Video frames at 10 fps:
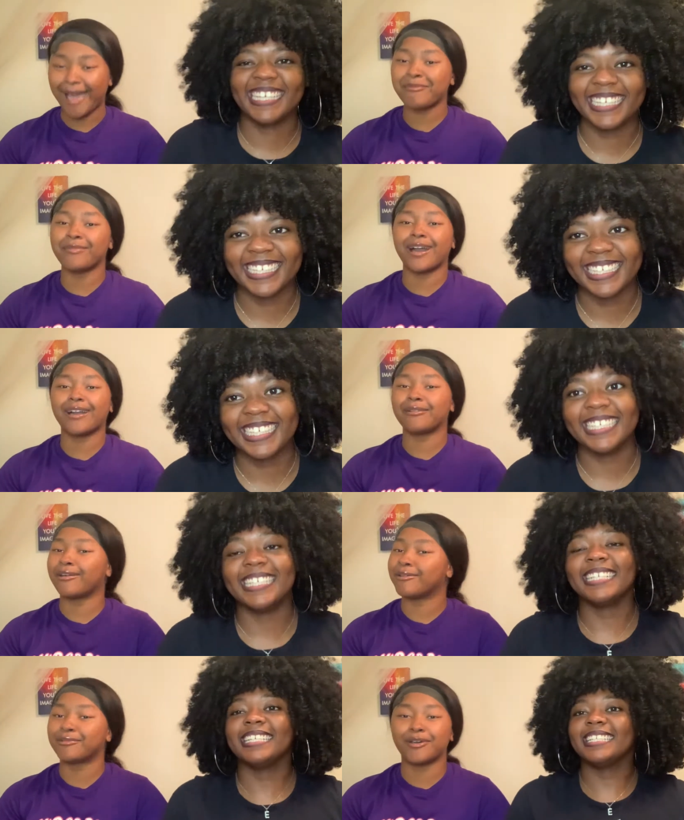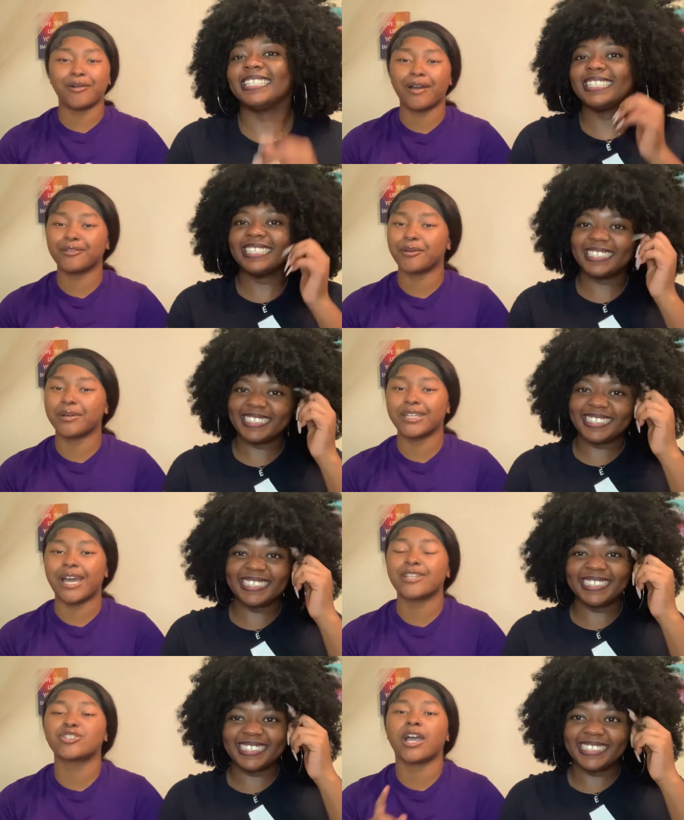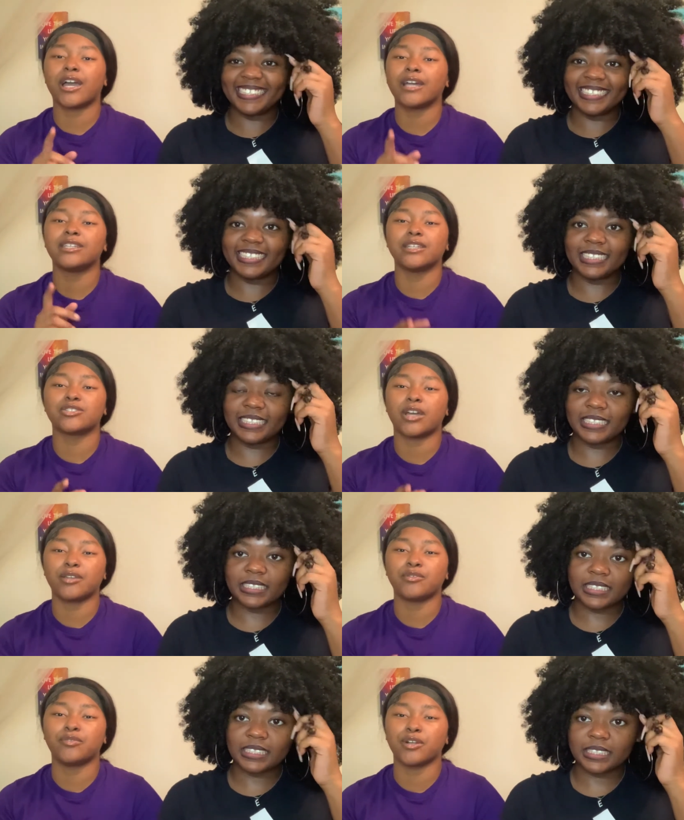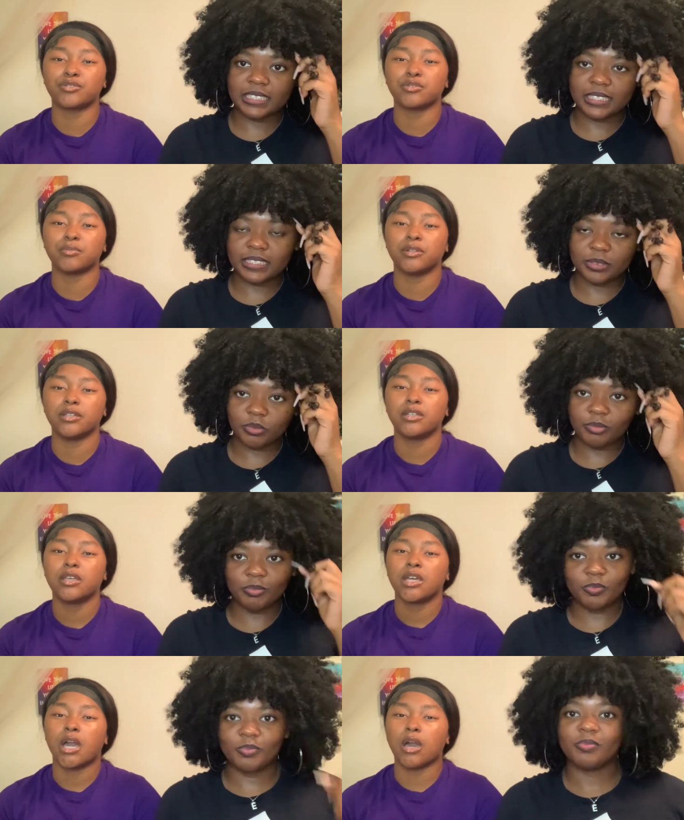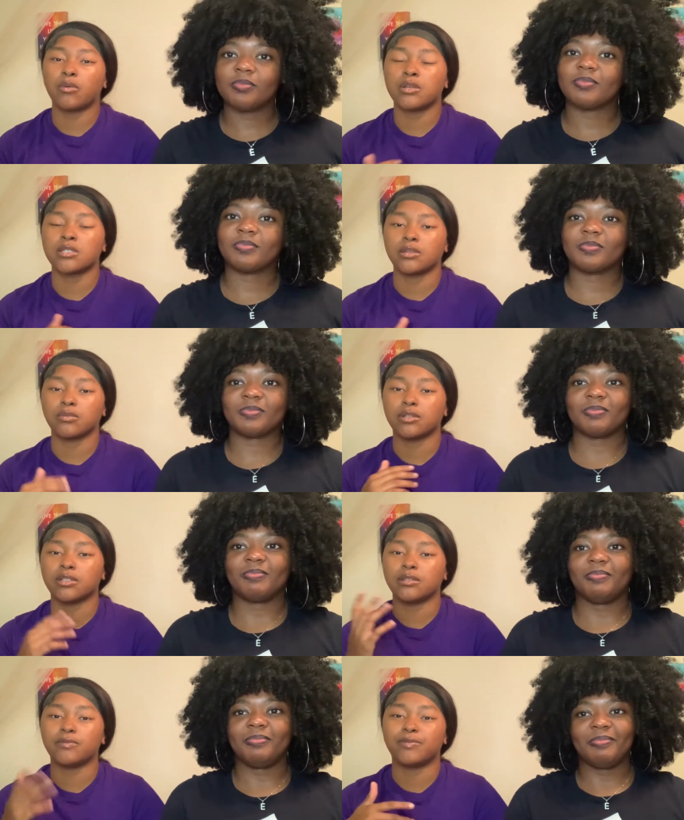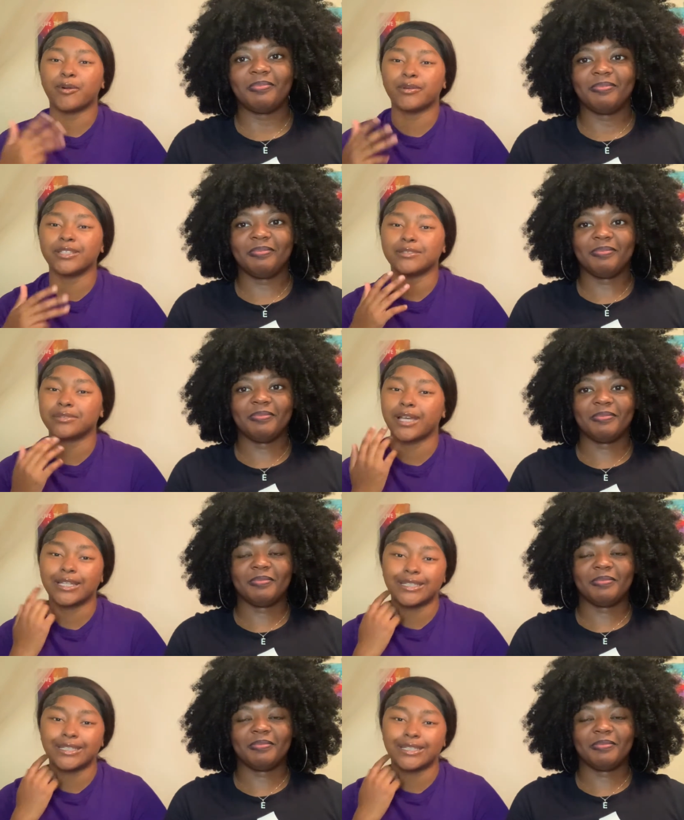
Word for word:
Speaker 1: I, I don't know. I don't know what it is. I, try, I did try to do virtual, but I wasn't really focused when I